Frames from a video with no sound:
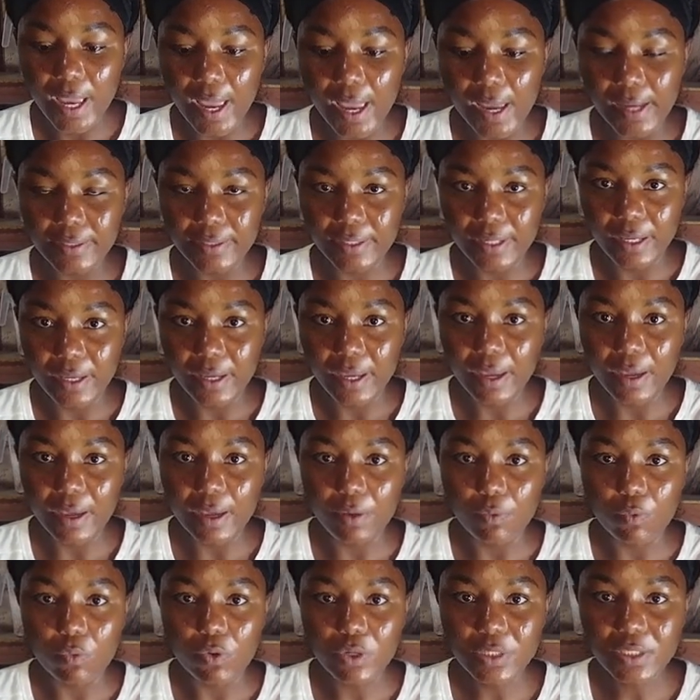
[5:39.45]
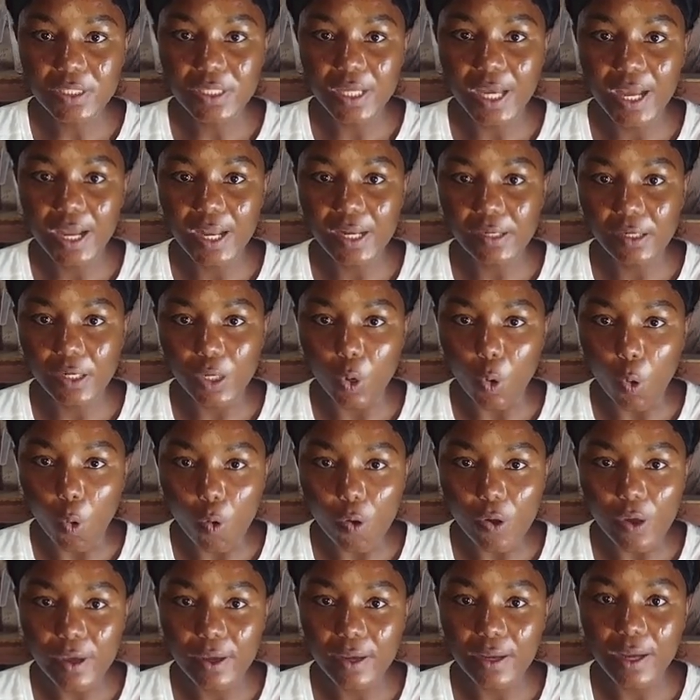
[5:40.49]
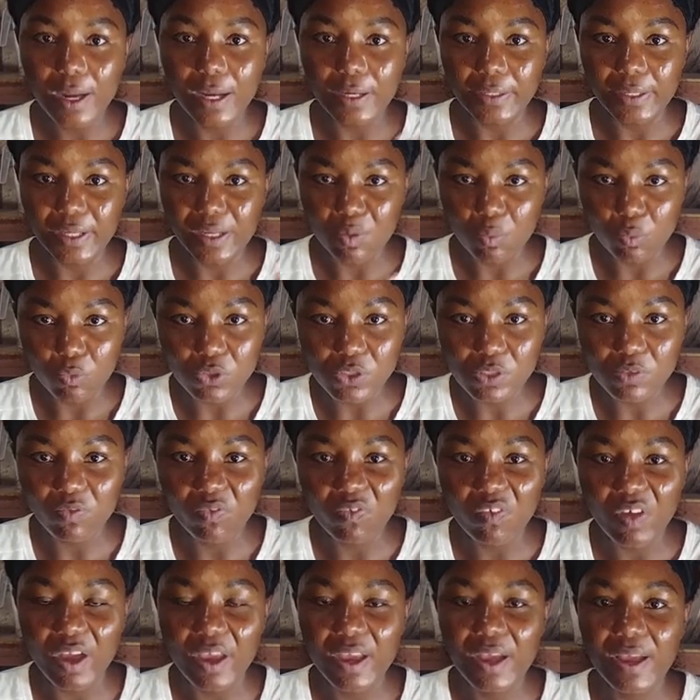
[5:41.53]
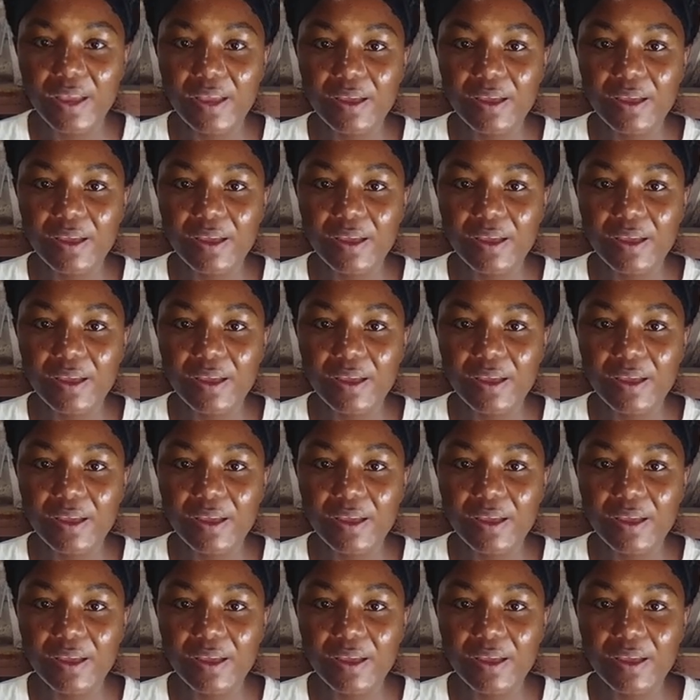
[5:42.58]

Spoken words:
and the water and the oil and the emulsifier,